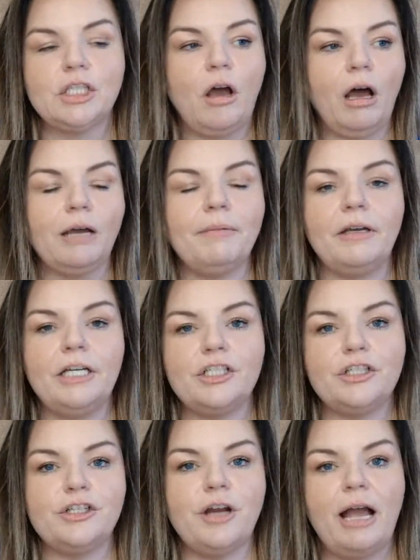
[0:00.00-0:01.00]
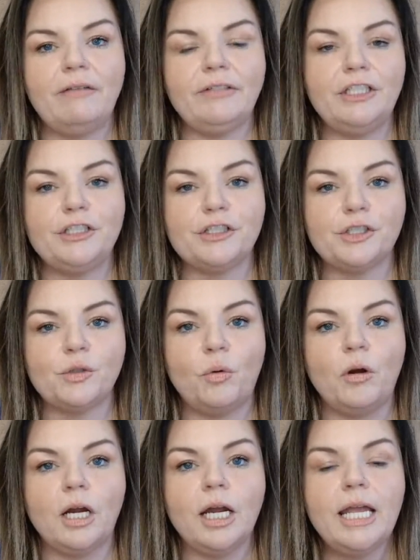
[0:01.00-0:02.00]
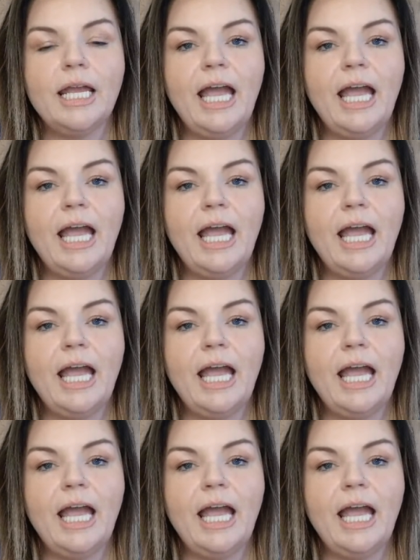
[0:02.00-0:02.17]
talk about issues you're having in your store,